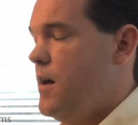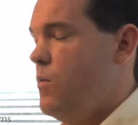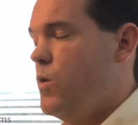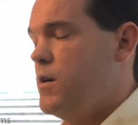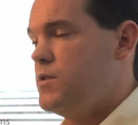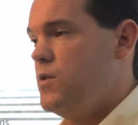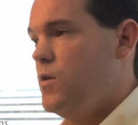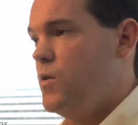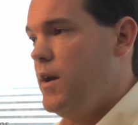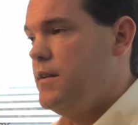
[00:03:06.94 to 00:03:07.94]
We're also
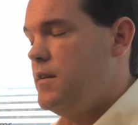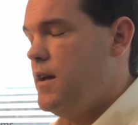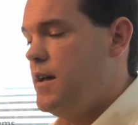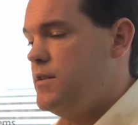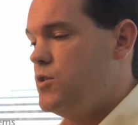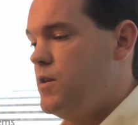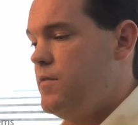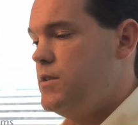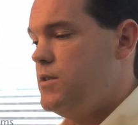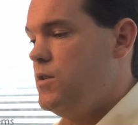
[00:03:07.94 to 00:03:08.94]
a great
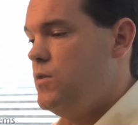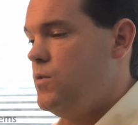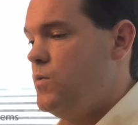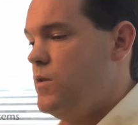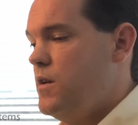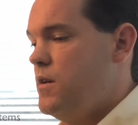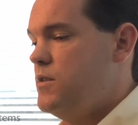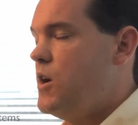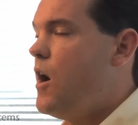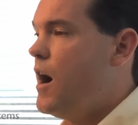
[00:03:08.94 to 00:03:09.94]
service to
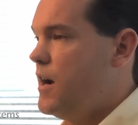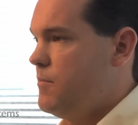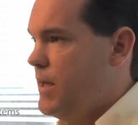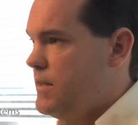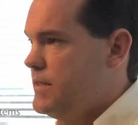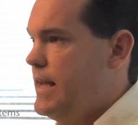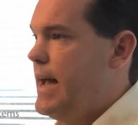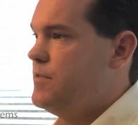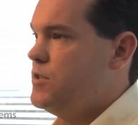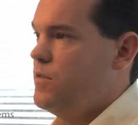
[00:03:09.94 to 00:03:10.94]
augment
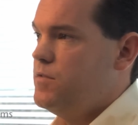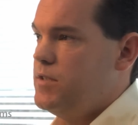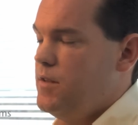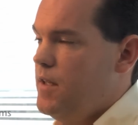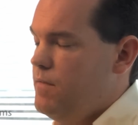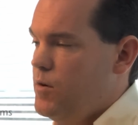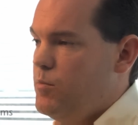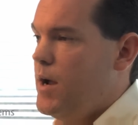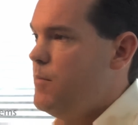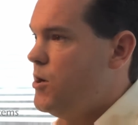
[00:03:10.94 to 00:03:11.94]
staff. So if your
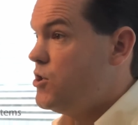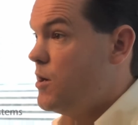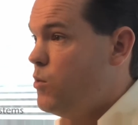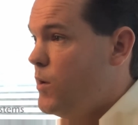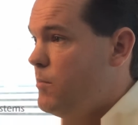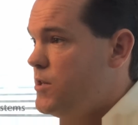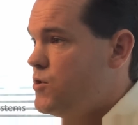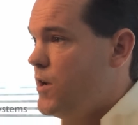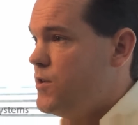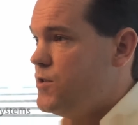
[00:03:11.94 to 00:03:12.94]
primary SharePoint
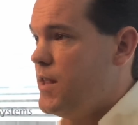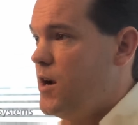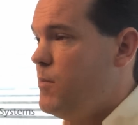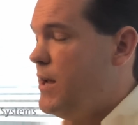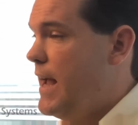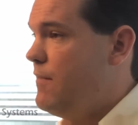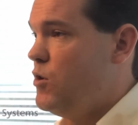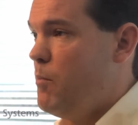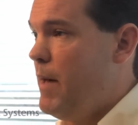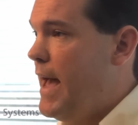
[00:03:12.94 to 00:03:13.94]
administrator is there but you have
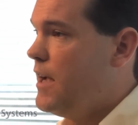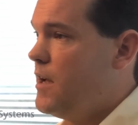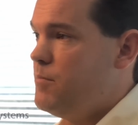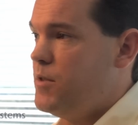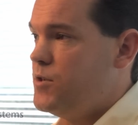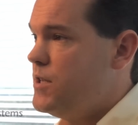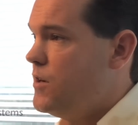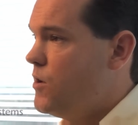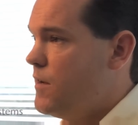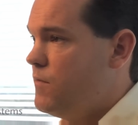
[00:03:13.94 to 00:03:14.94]
no backup, they're
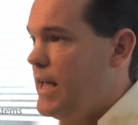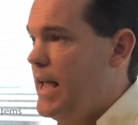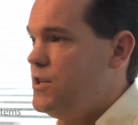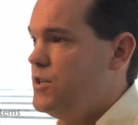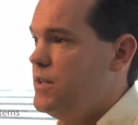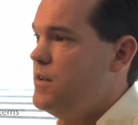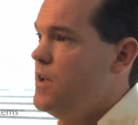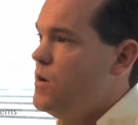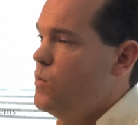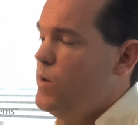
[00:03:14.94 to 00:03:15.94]
sick or on vacation,
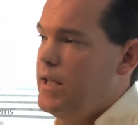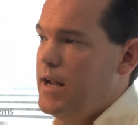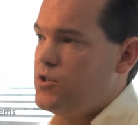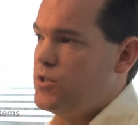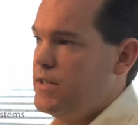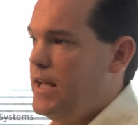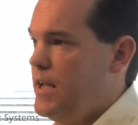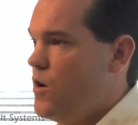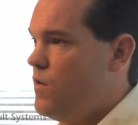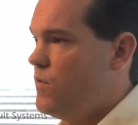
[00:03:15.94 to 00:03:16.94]
we can actually
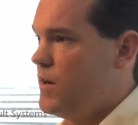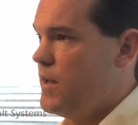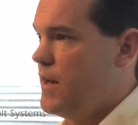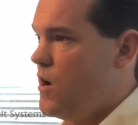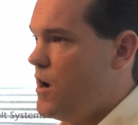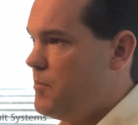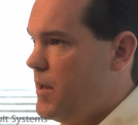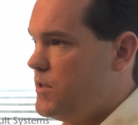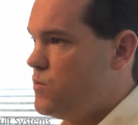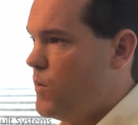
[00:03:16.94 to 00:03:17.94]
take over and
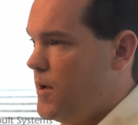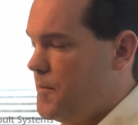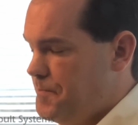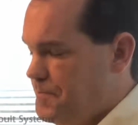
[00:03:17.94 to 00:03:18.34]
augment as well.